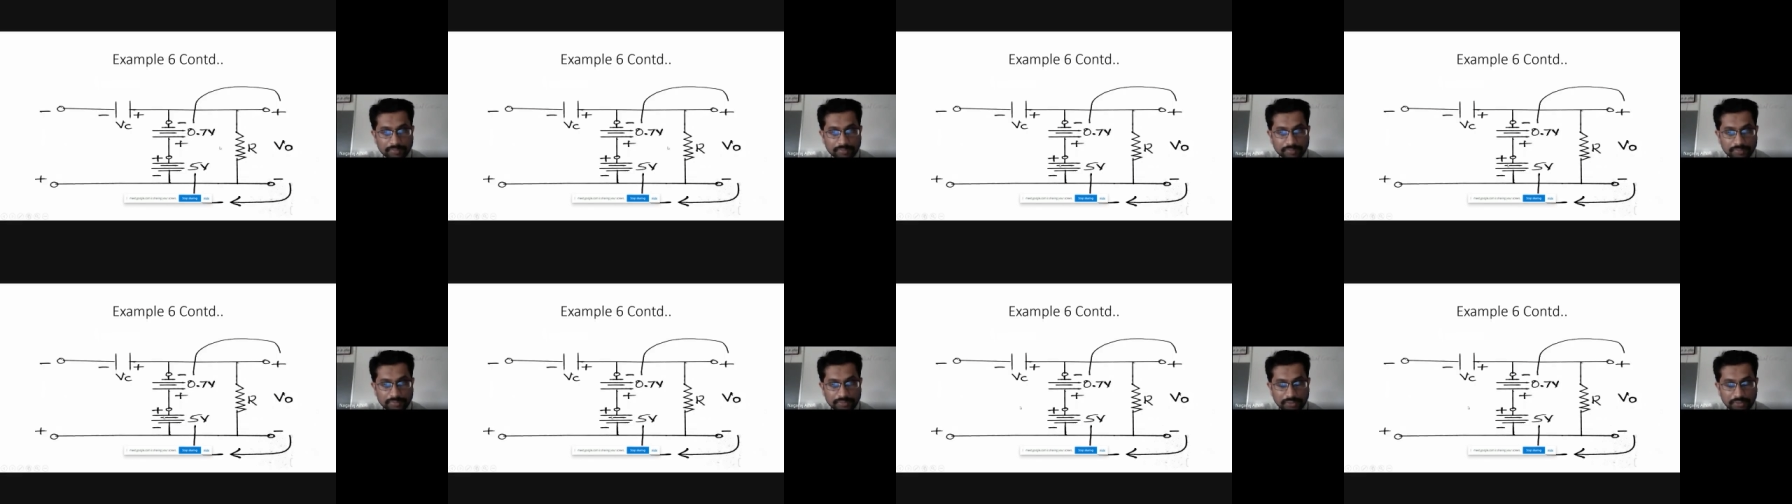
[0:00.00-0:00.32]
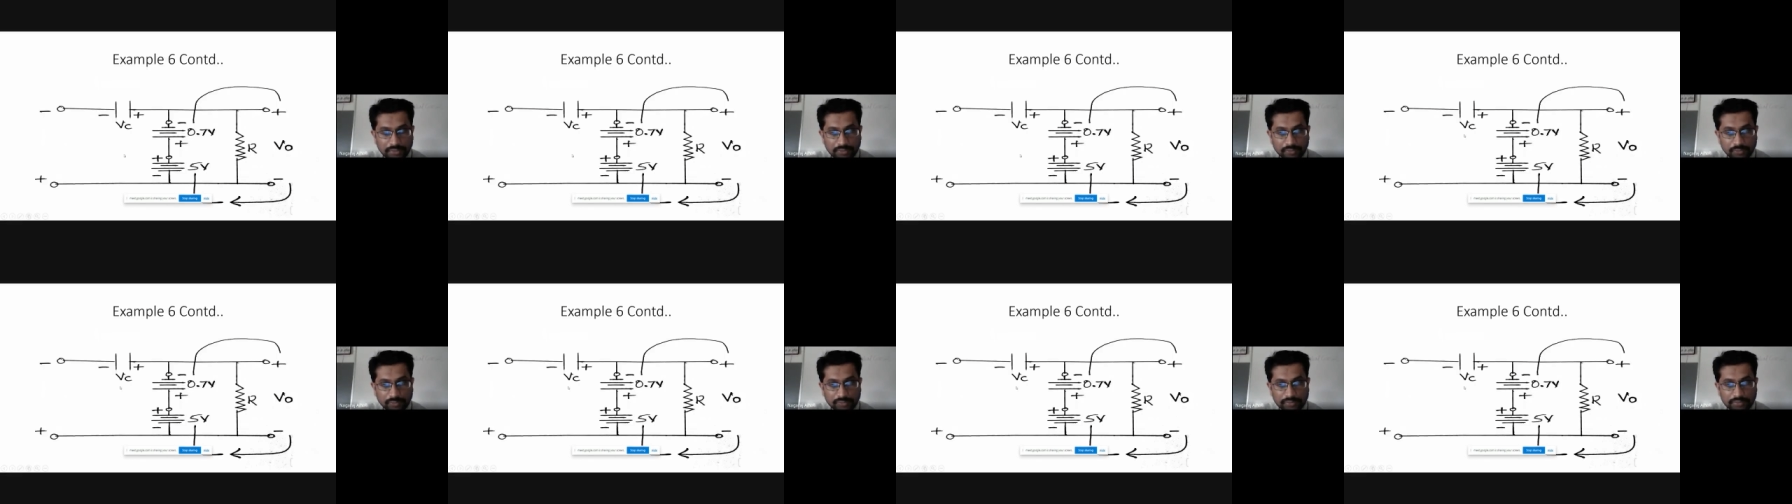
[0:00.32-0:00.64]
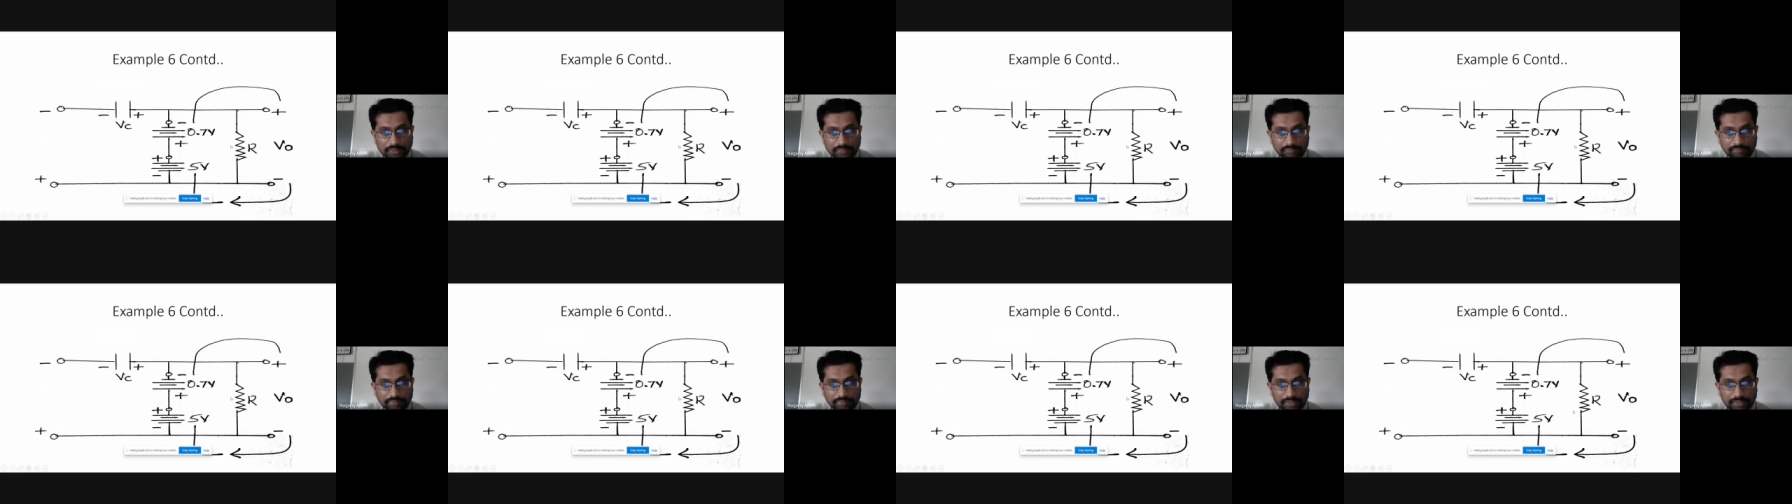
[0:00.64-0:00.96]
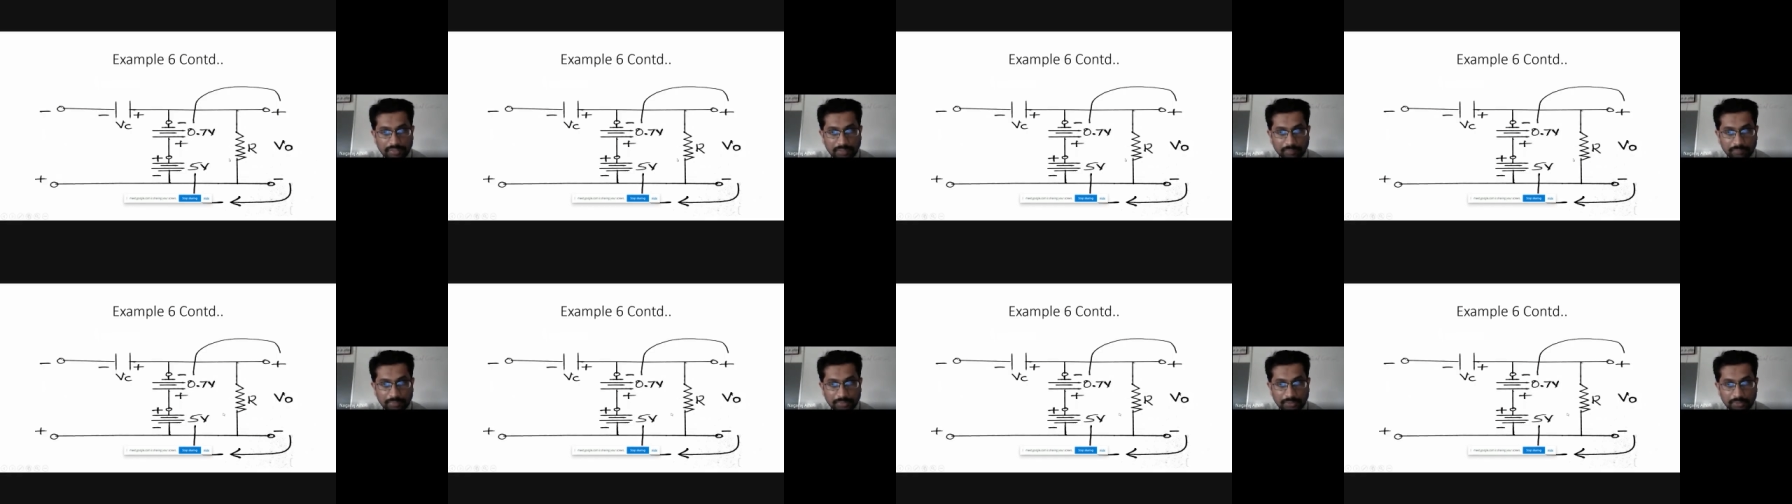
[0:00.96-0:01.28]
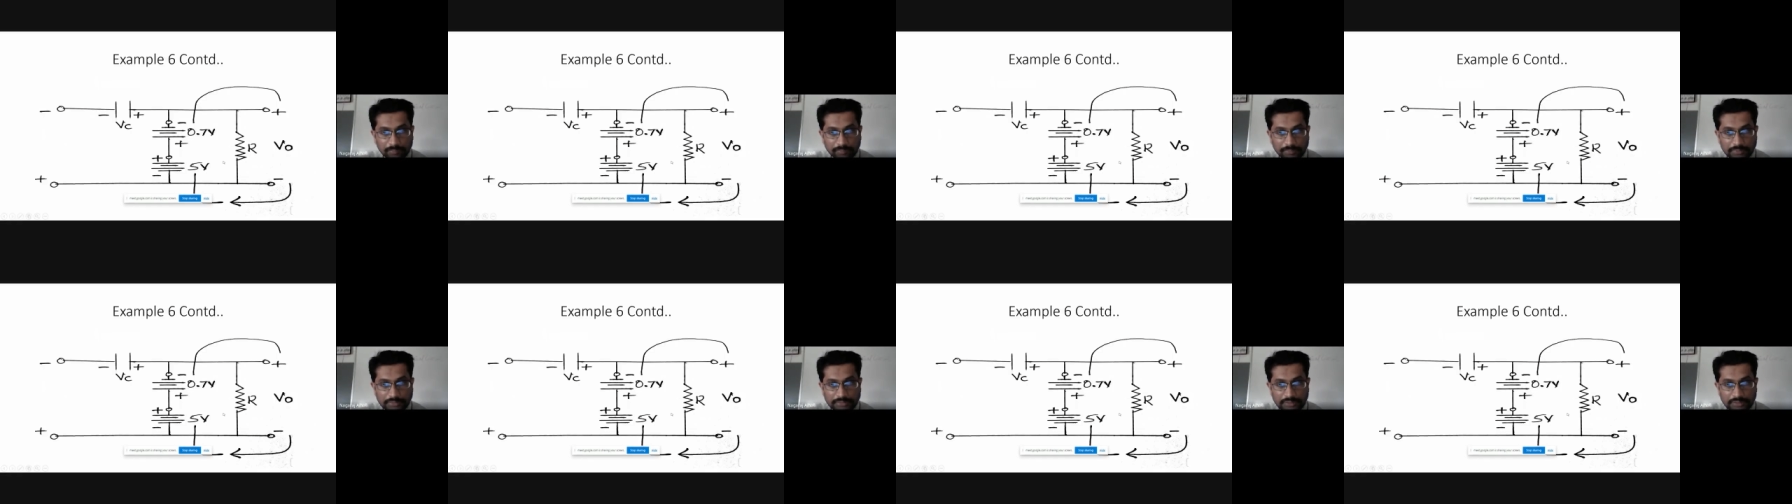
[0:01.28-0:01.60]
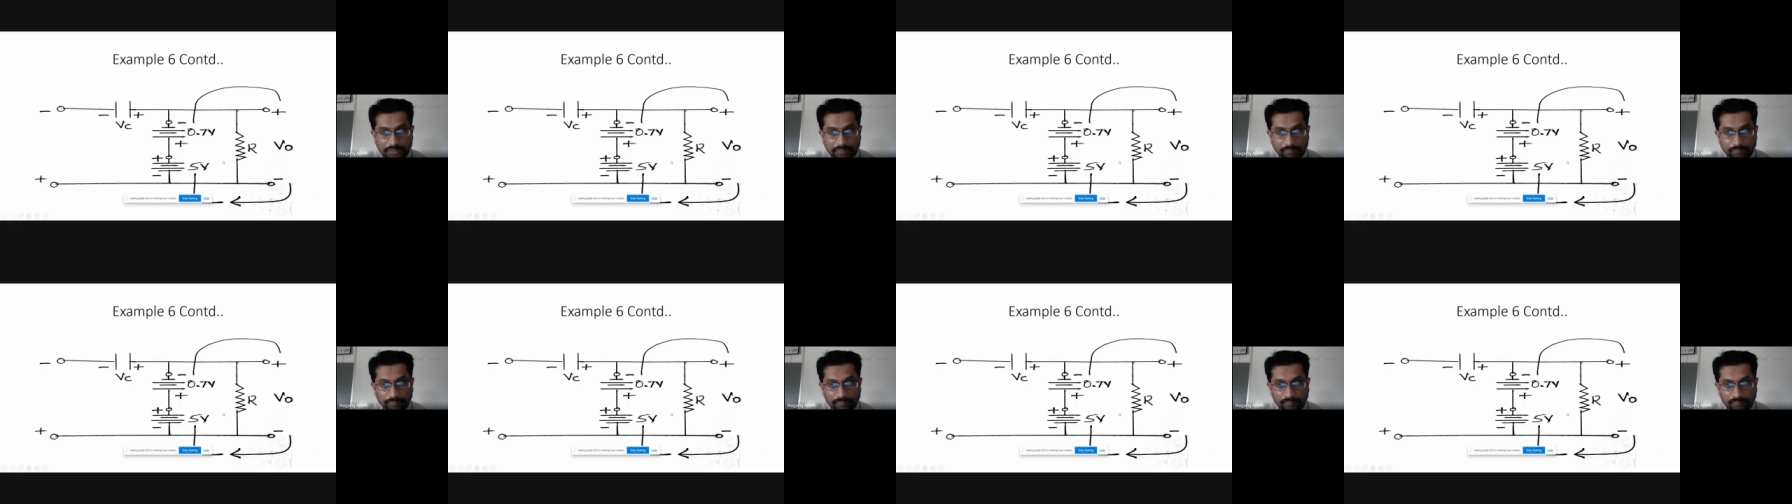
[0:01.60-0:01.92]
circuit that will come into
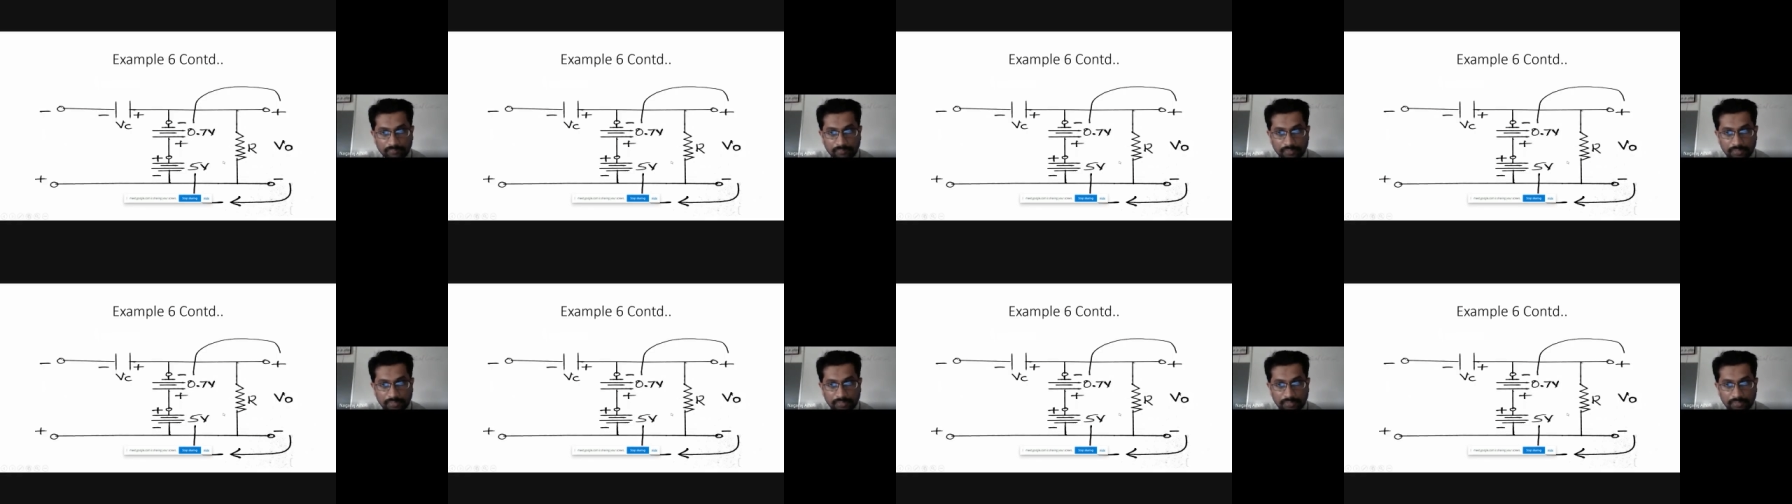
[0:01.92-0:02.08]
picture.